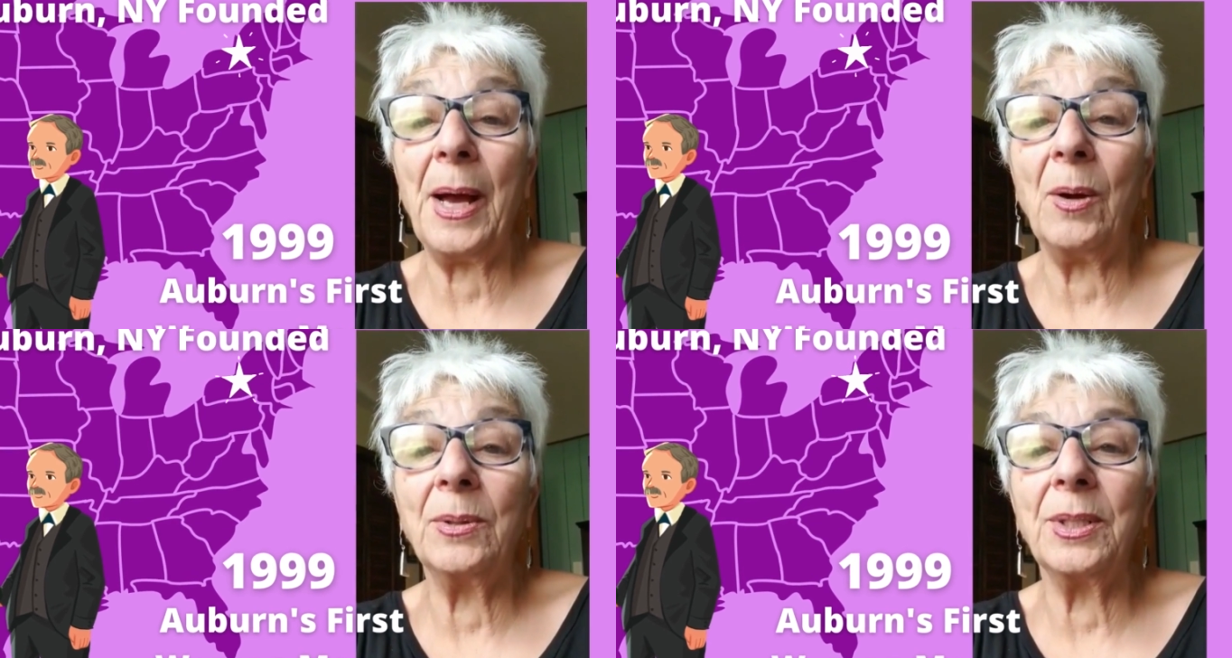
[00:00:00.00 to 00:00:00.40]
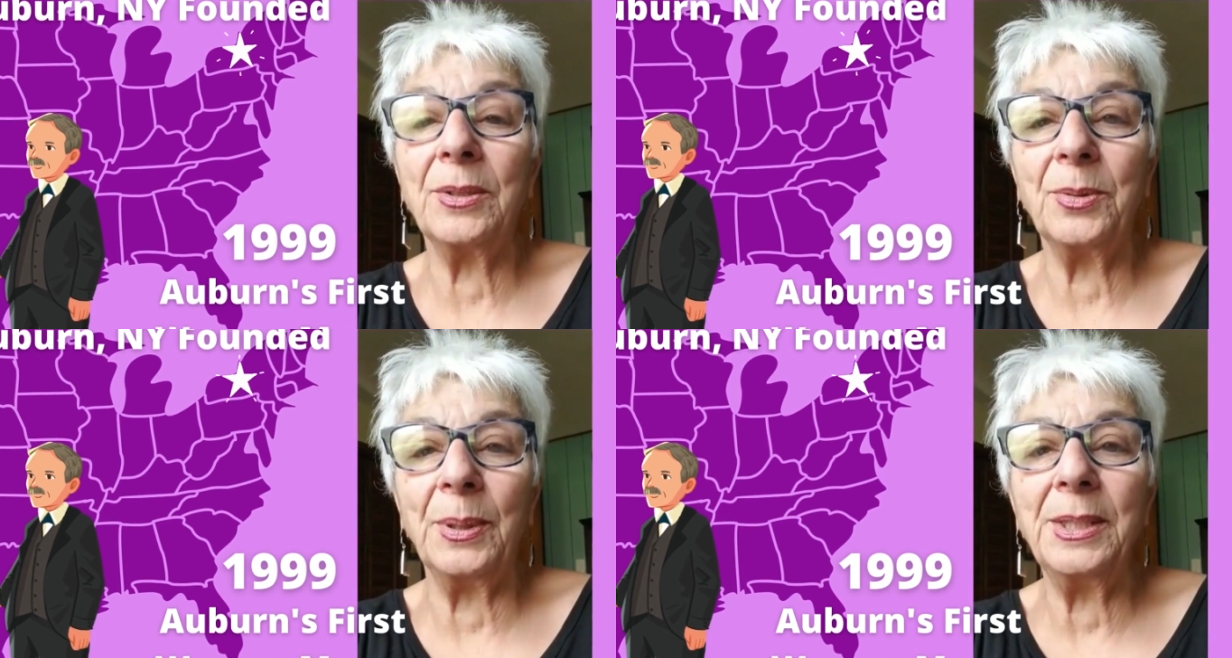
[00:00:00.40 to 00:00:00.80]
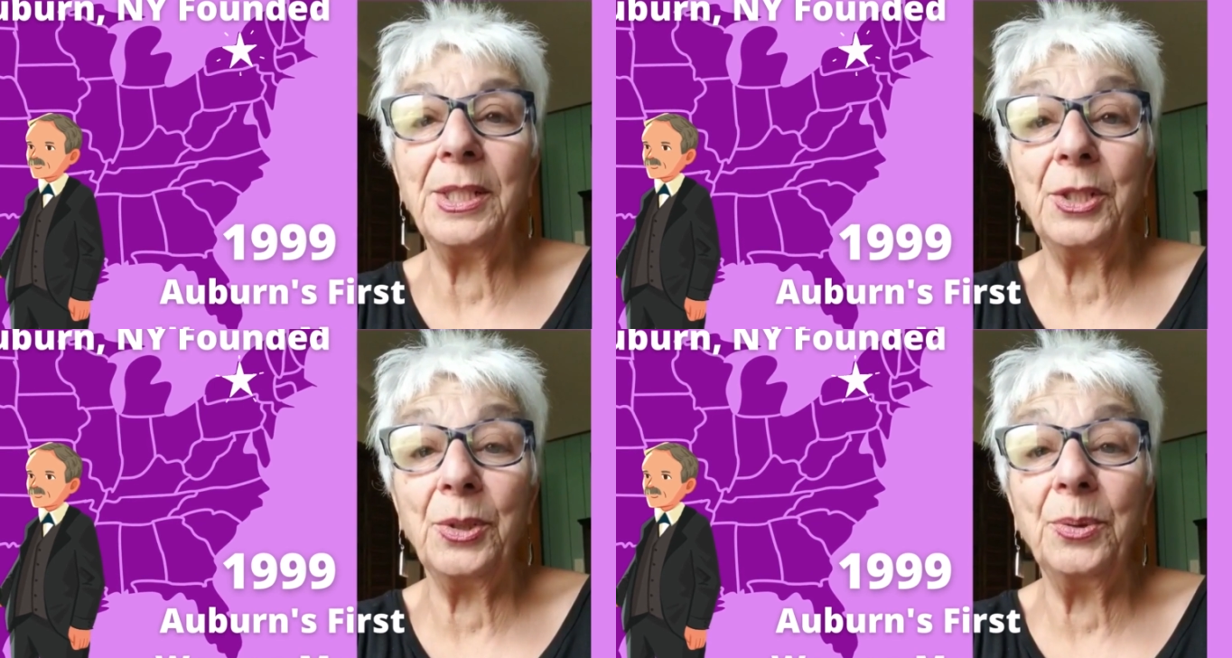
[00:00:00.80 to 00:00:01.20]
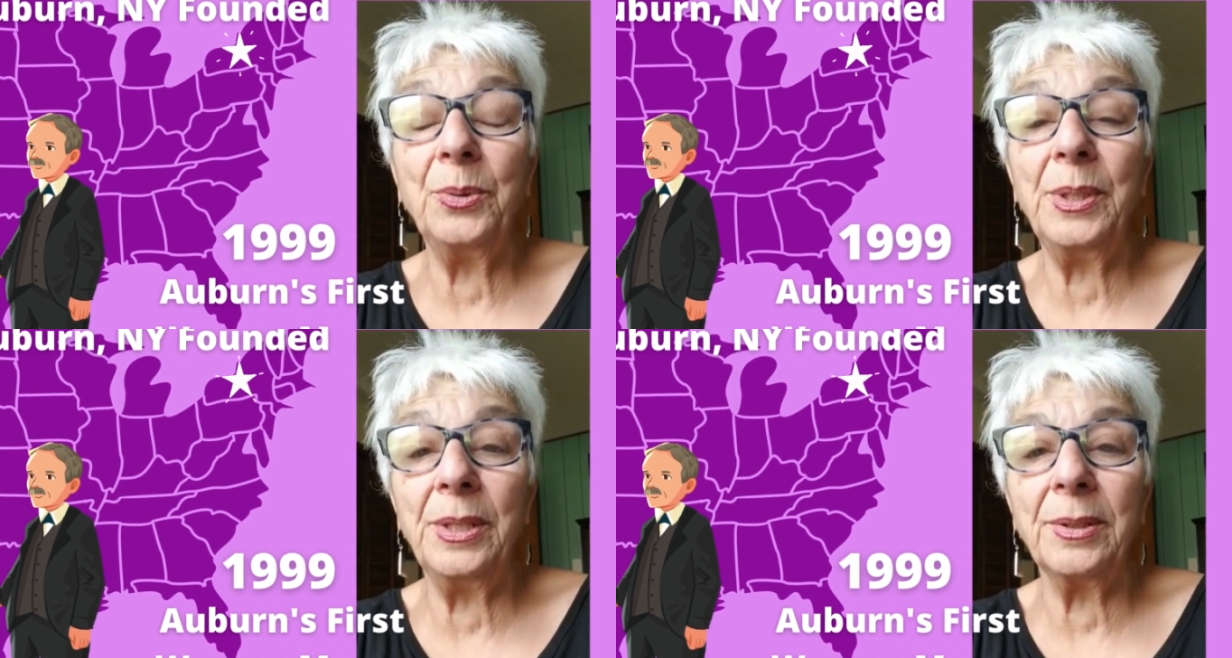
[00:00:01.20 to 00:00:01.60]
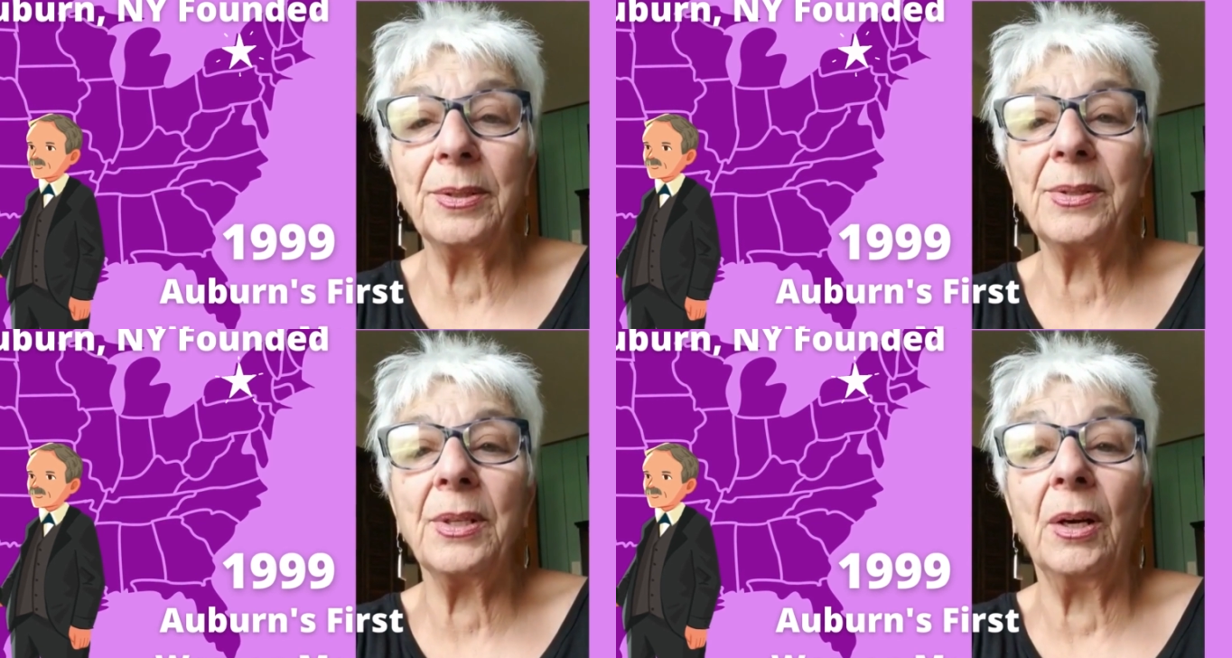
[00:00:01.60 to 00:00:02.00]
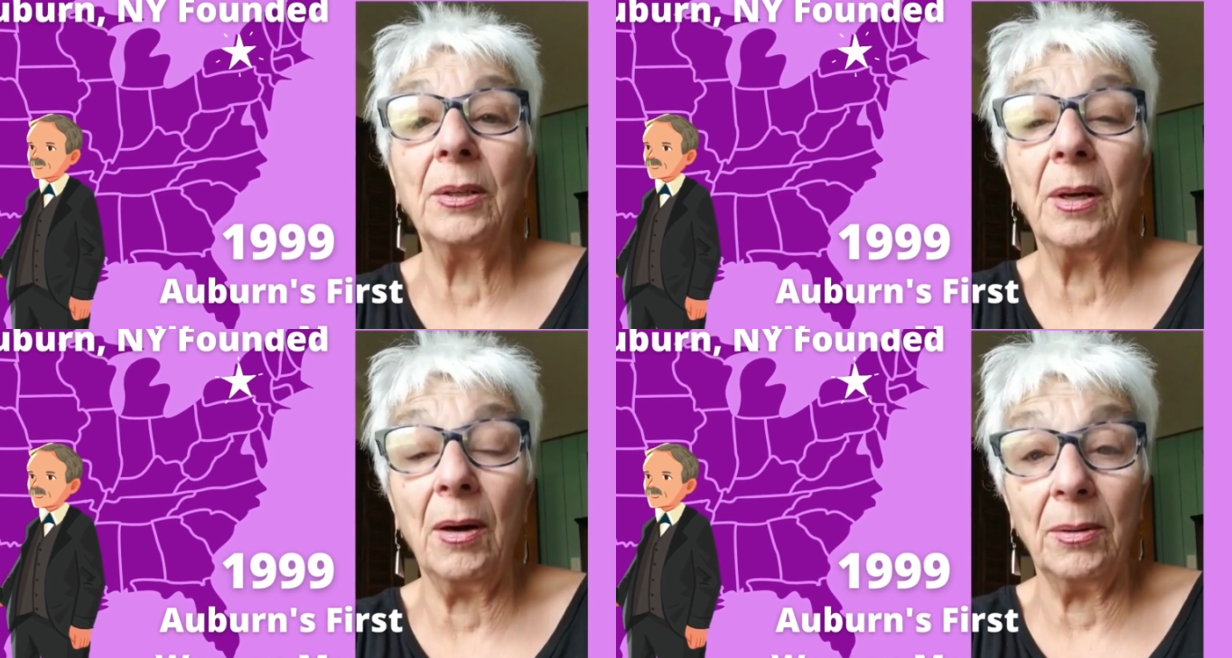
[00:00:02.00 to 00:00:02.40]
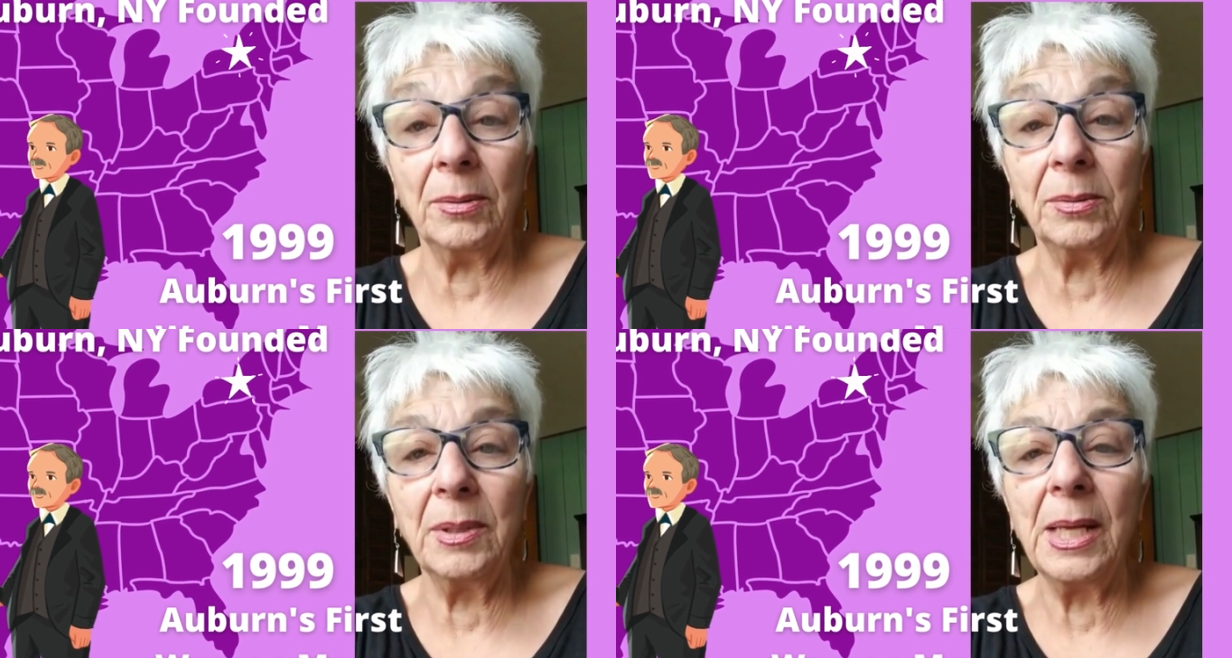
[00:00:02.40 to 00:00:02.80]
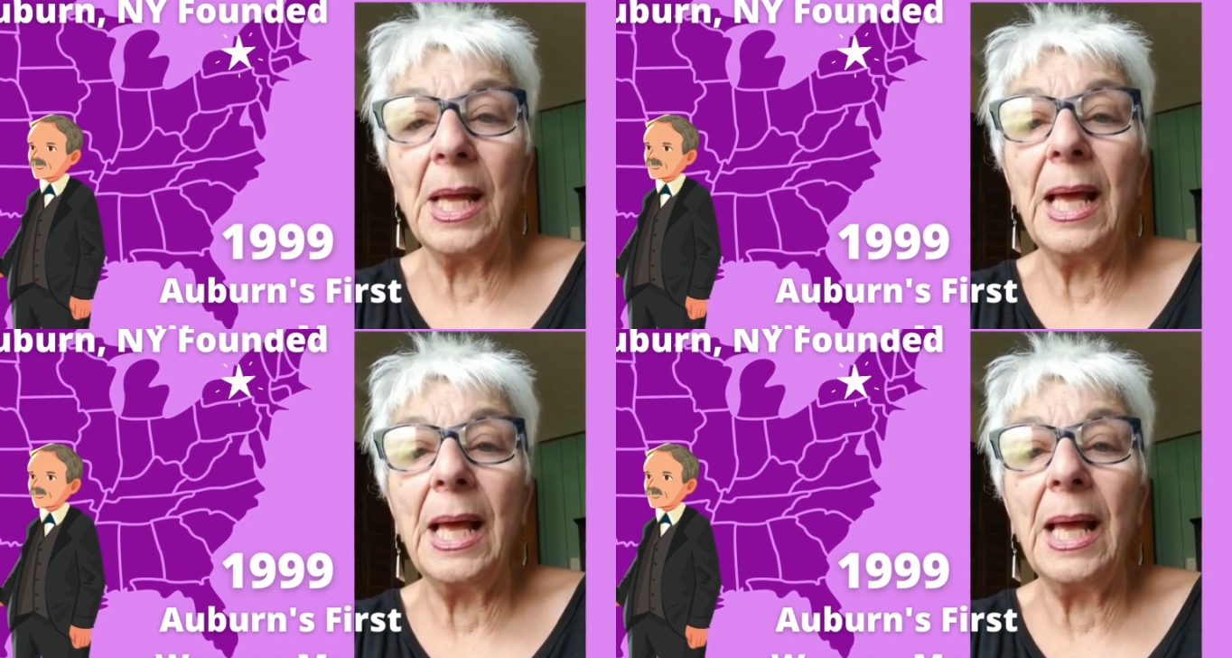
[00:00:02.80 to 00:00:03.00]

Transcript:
Speaker 1: about 22 years ago.